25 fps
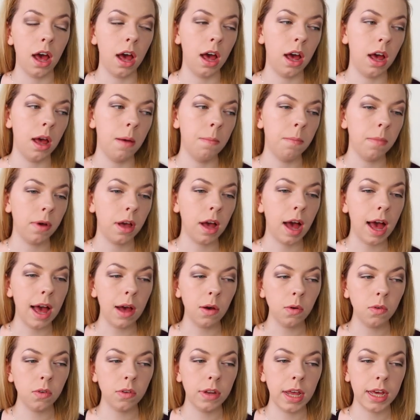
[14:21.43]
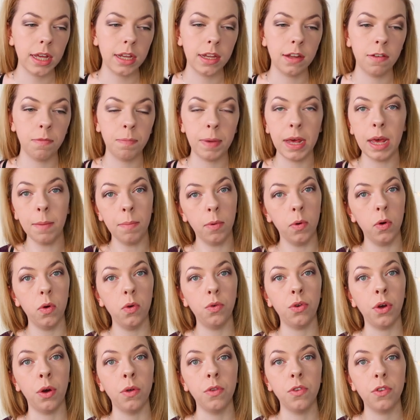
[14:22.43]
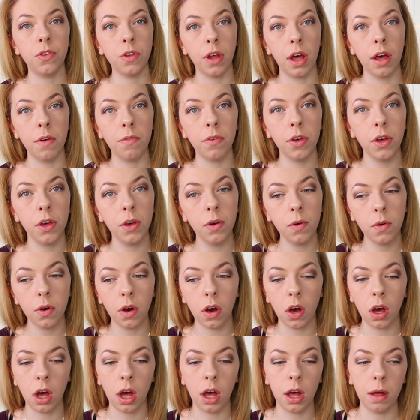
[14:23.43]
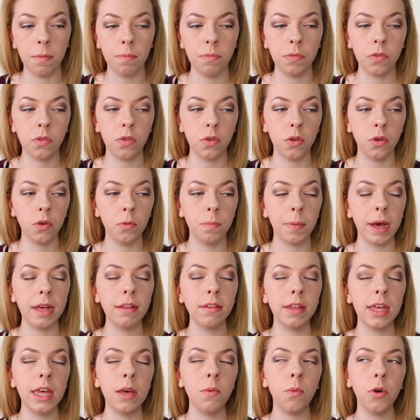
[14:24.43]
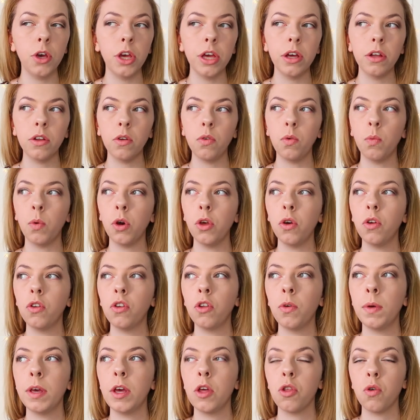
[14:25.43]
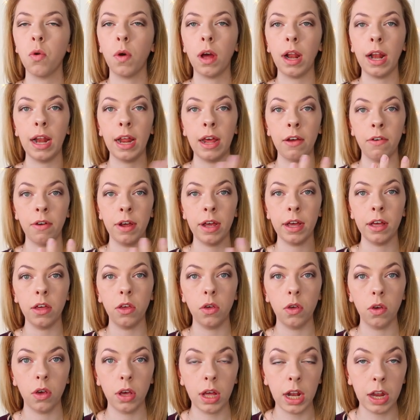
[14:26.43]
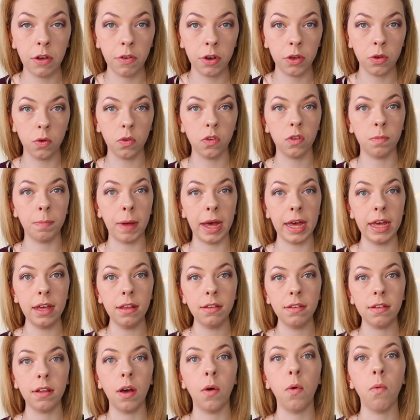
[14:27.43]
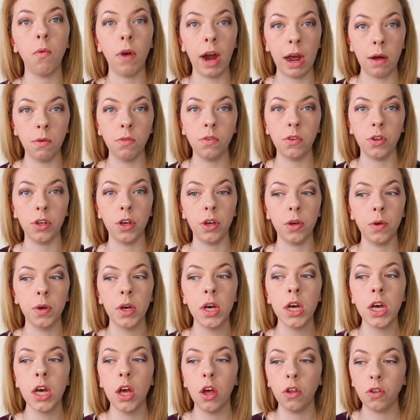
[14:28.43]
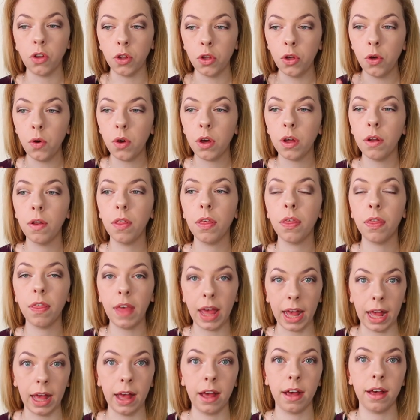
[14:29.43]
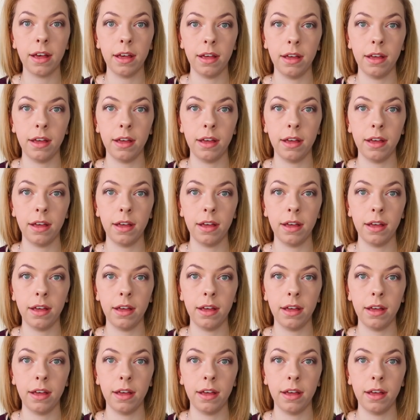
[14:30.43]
Um, cut out negative people who don't serve you. Um, to basically, what you what you're doing is you're clearing clearing your space around you, so you can think.